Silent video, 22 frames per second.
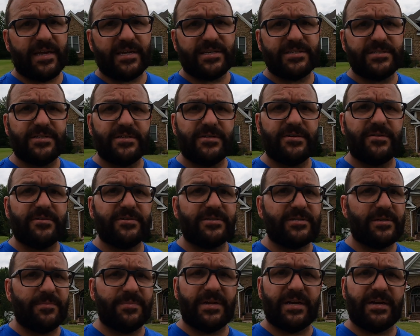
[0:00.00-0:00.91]
next year or
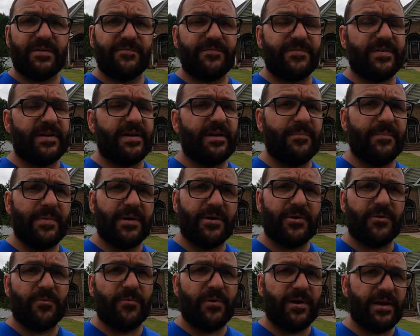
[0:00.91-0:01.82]
something I can find a
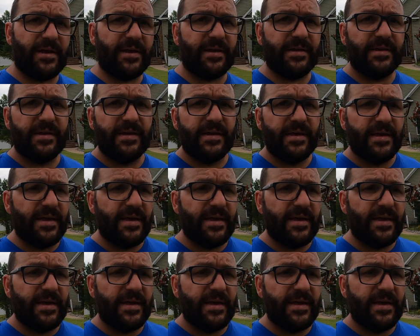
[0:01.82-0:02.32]
better way